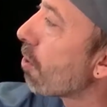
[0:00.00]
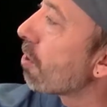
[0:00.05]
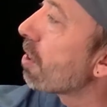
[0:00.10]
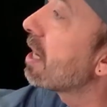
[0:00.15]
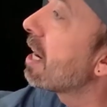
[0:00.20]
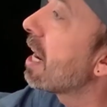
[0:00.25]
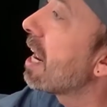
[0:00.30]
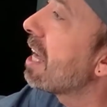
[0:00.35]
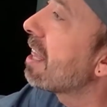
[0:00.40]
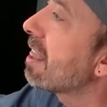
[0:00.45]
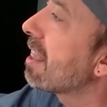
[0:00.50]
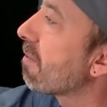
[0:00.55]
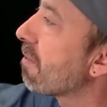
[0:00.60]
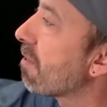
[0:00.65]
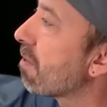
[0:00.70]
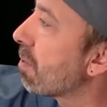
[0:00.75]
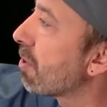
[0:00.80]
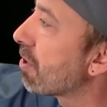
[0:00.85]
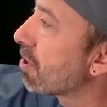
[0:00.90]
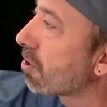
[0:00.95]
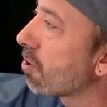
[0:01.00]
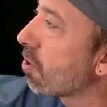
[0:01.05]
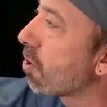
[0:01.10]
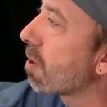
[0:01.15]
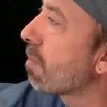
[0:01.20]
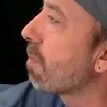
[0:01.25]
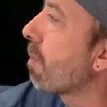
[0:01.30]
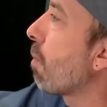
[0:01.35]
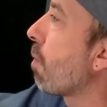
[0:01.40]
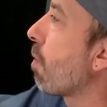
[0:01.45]
More than anything, we've been
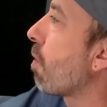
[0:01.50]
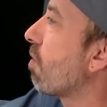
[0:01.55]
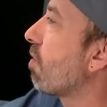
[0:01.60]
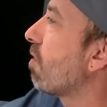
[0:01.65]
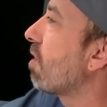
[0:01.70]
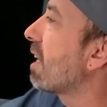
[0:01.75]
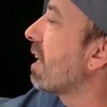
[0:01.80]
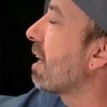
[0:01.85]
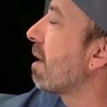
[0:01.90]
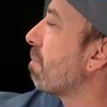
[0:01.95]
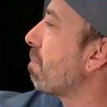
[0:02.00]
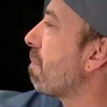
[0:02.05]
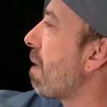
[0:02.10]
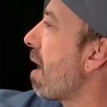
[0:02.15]
stirring, but we're only